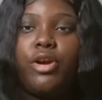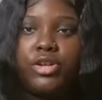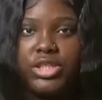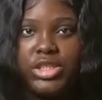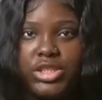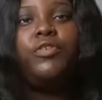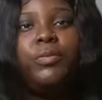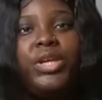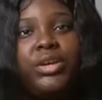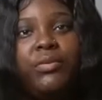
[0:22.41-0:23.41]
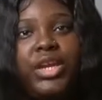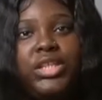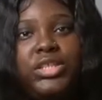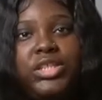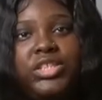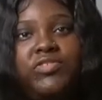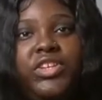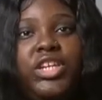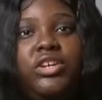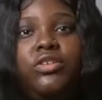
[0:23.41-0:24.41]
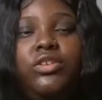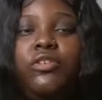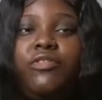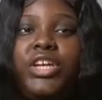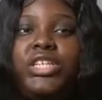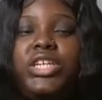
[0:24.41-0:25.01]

purchased before we get right into this video don't forget